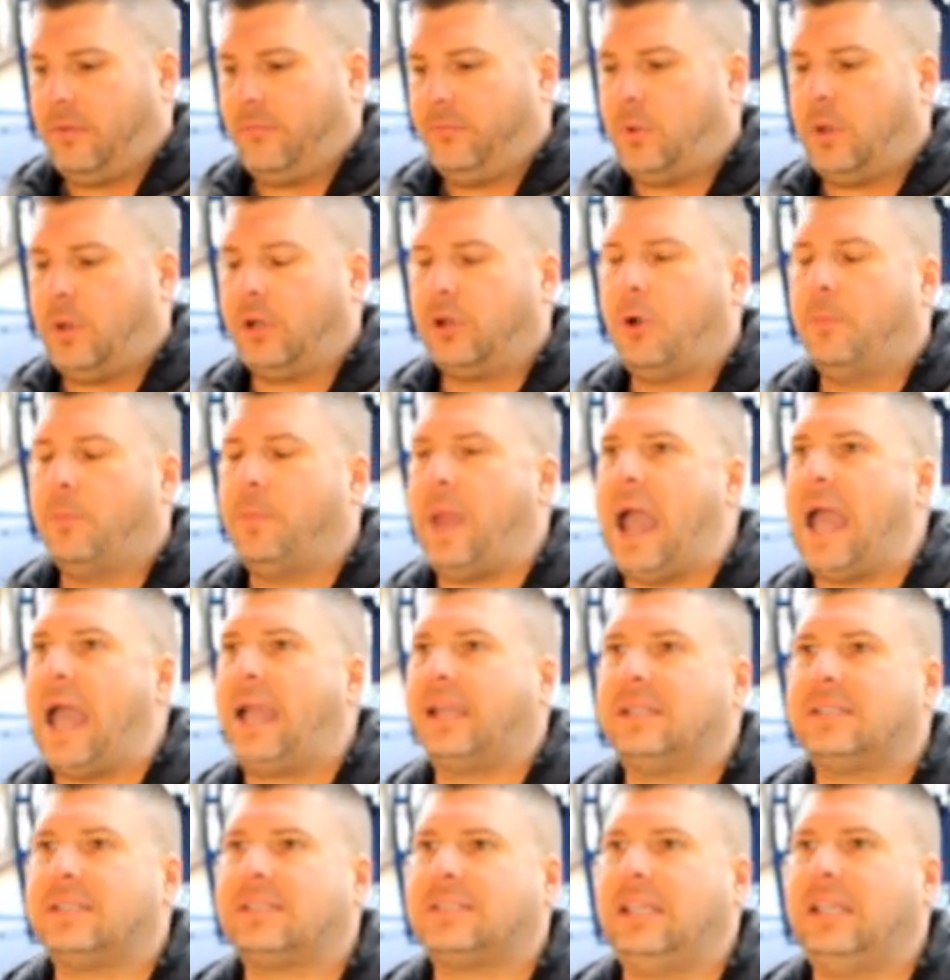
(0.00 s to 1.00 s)
want to go
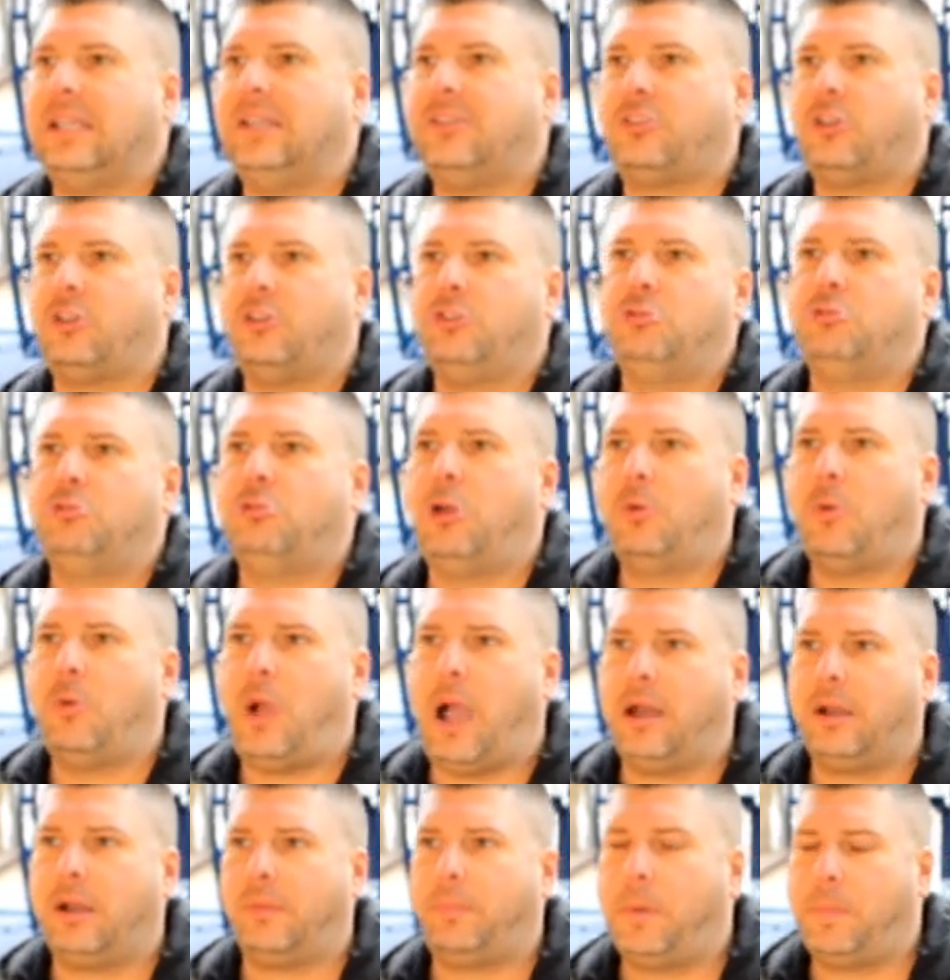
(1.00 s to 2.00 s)
back and see, so you
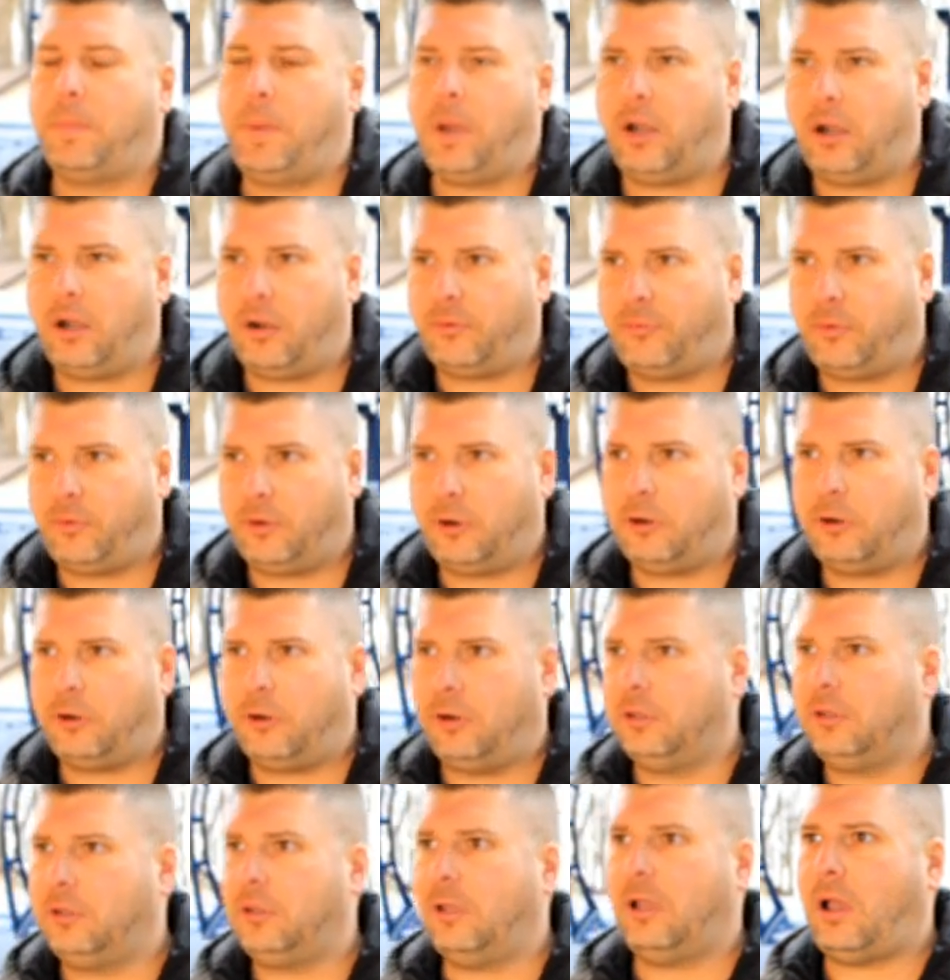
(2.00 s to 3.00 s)
know how to prepare
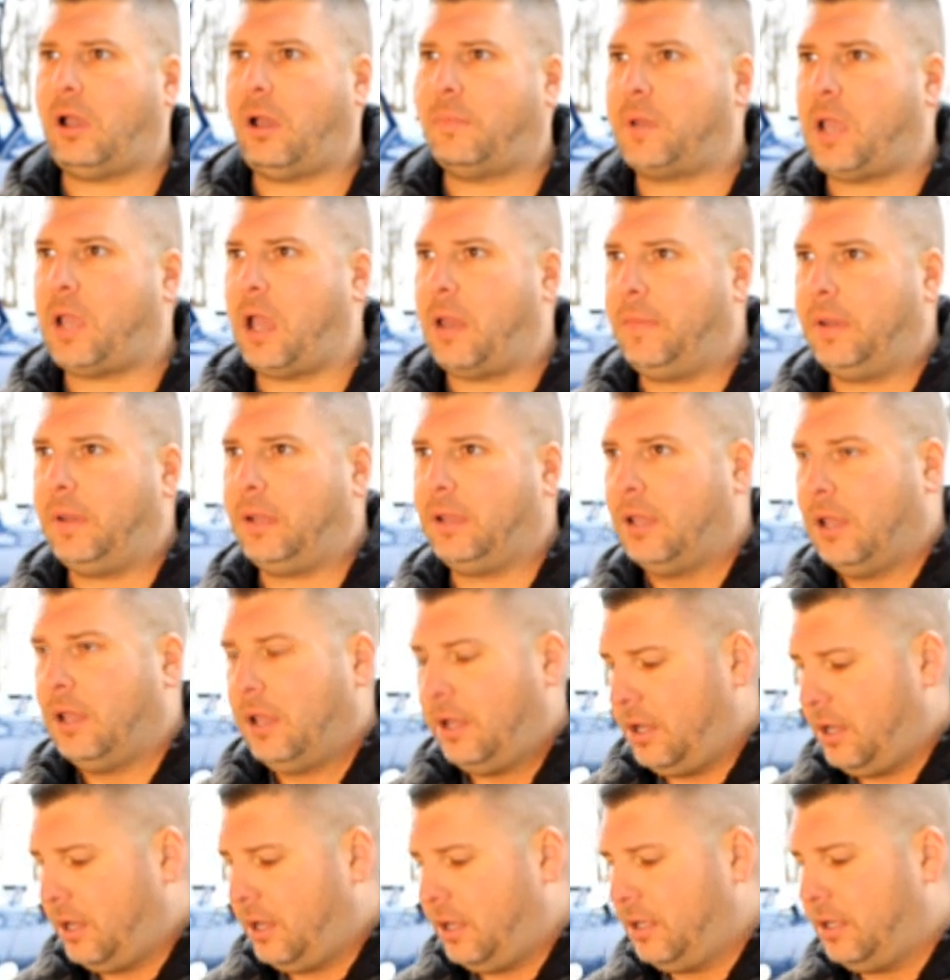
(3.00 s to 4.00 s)
for the upcoming
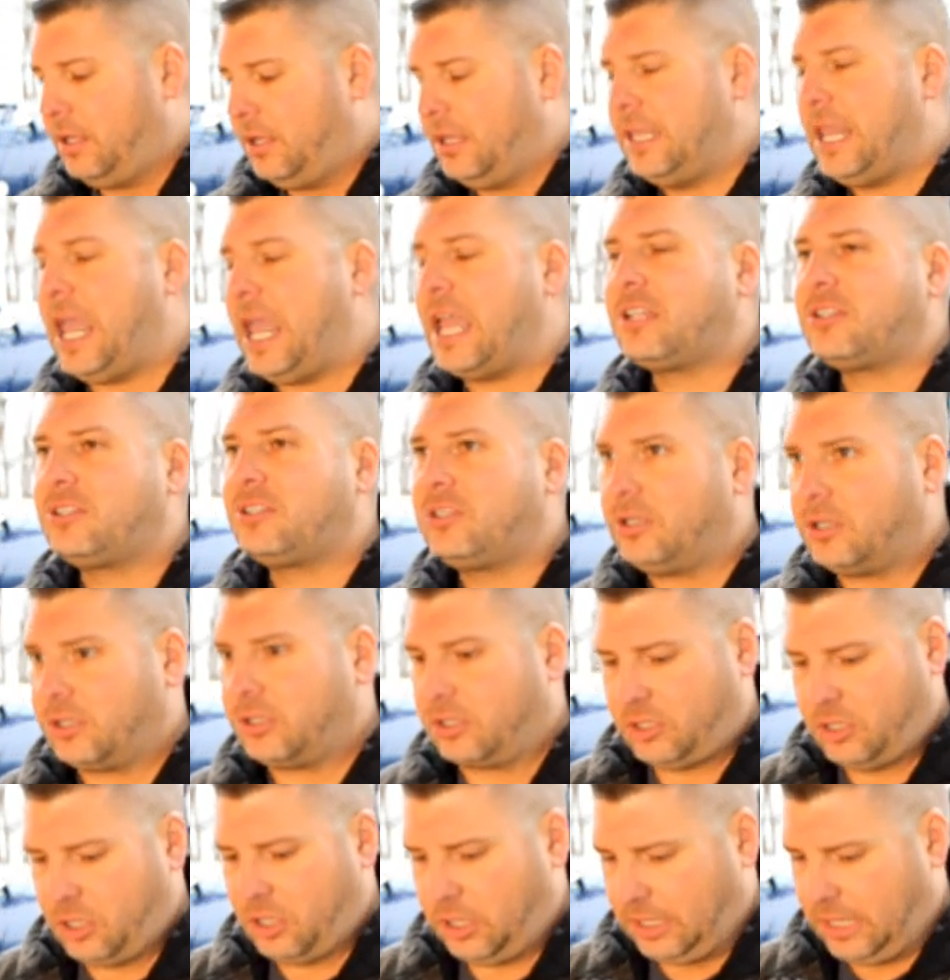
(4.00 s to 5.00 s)
next
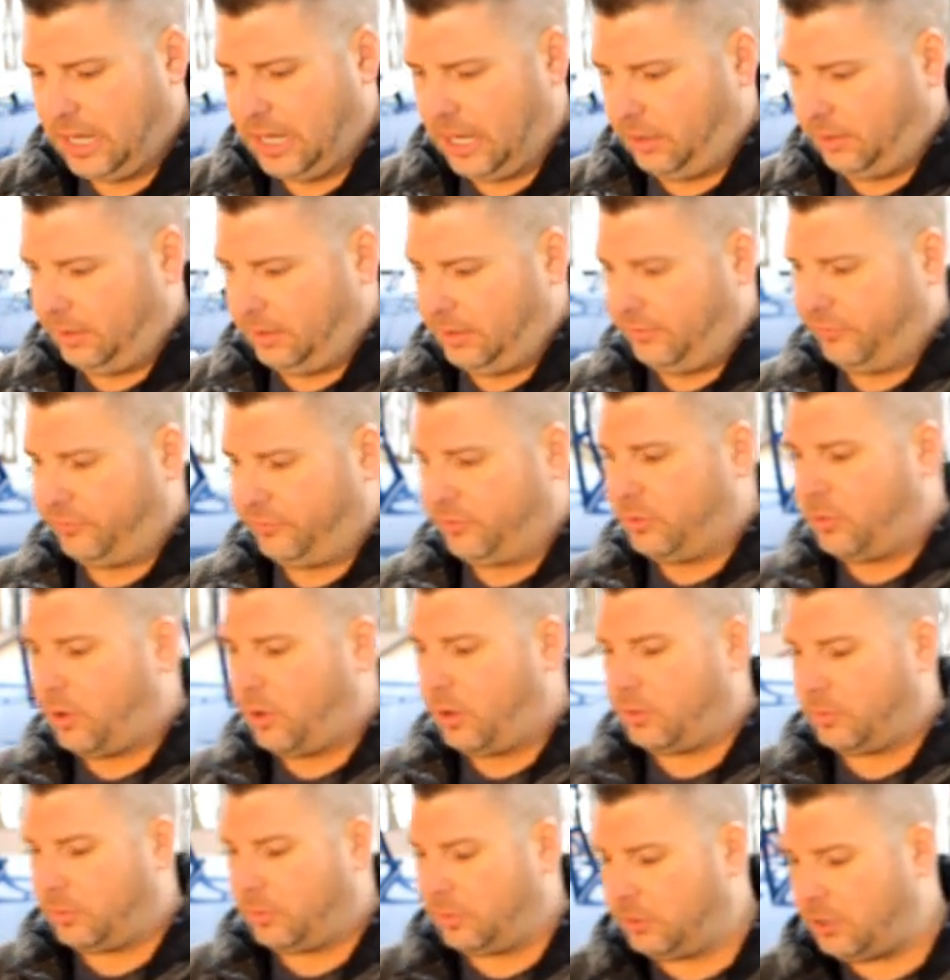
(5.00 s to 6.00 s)
year's cookout. If you
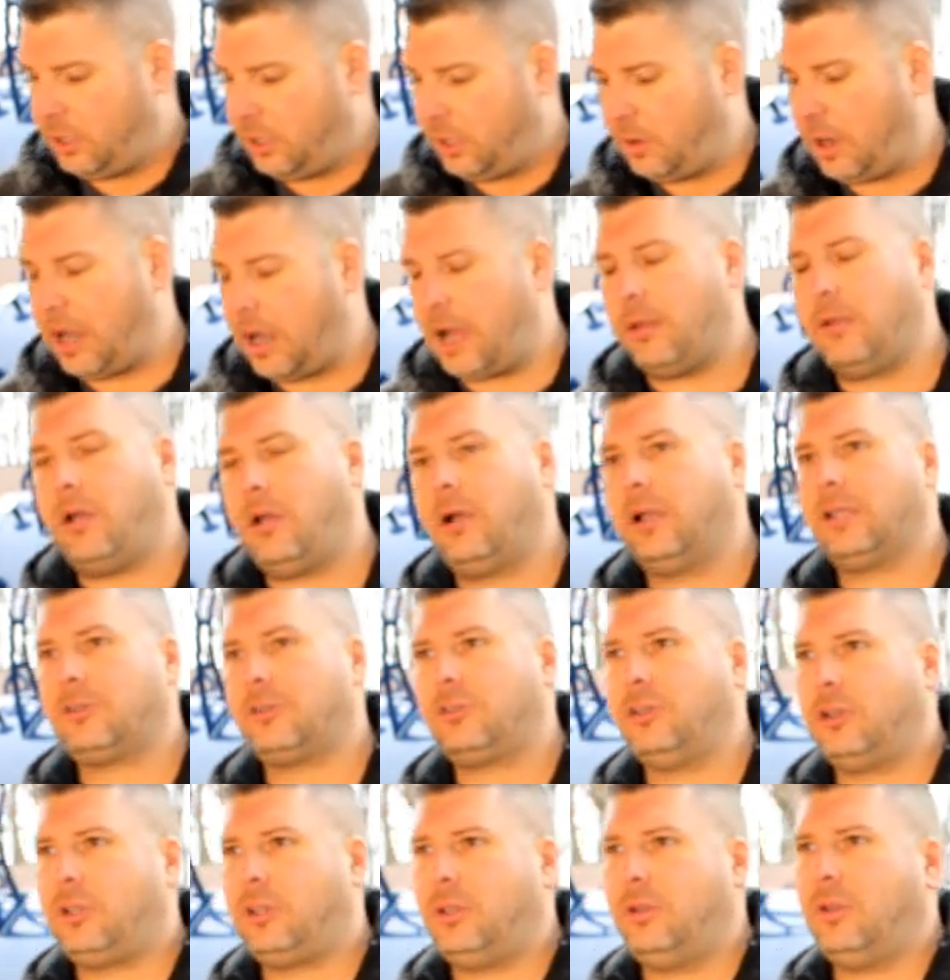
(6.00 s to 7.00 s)
don't know how long
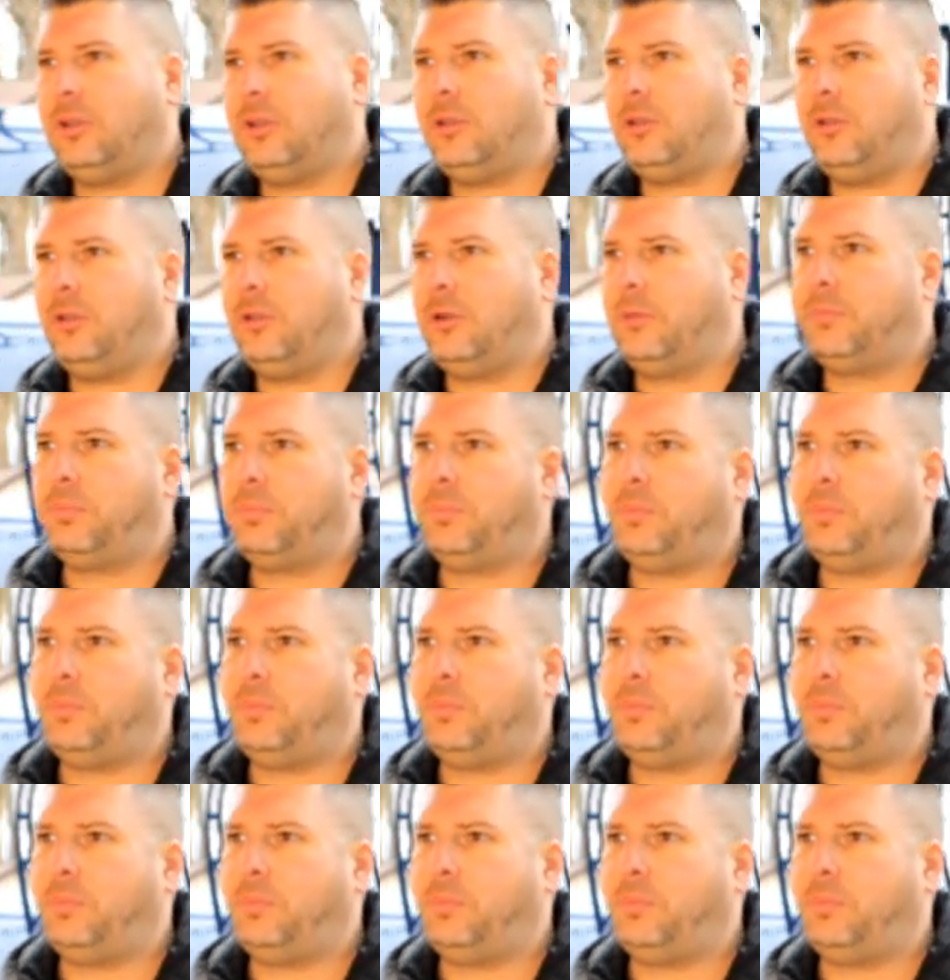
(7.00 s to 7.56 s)
it took you to do your